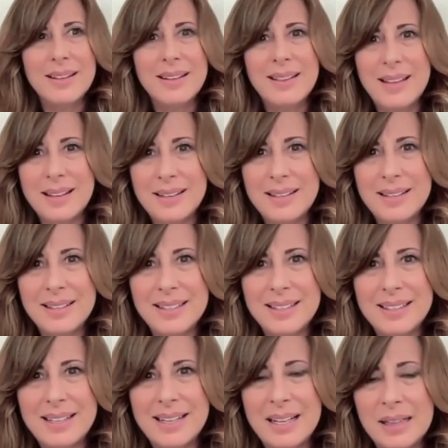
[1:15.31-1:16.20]
then
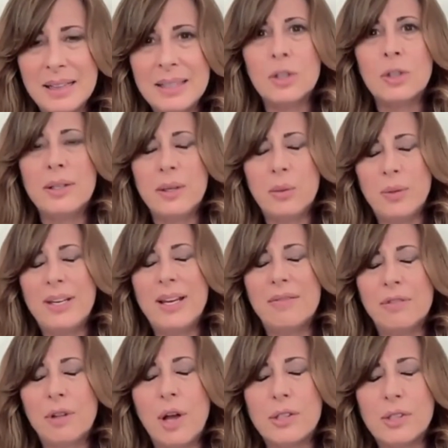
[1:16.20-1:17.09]
clearly we
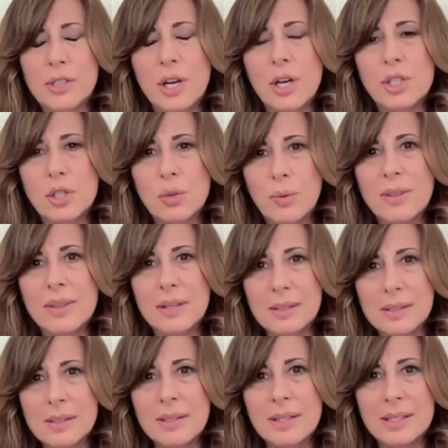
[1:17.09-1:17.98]
have lost touch with
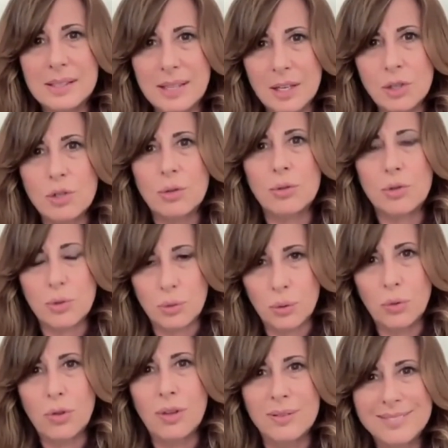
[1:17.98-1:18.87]
this essential
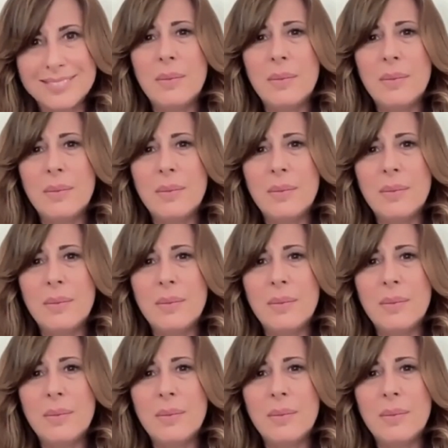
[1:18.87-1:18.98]
truth.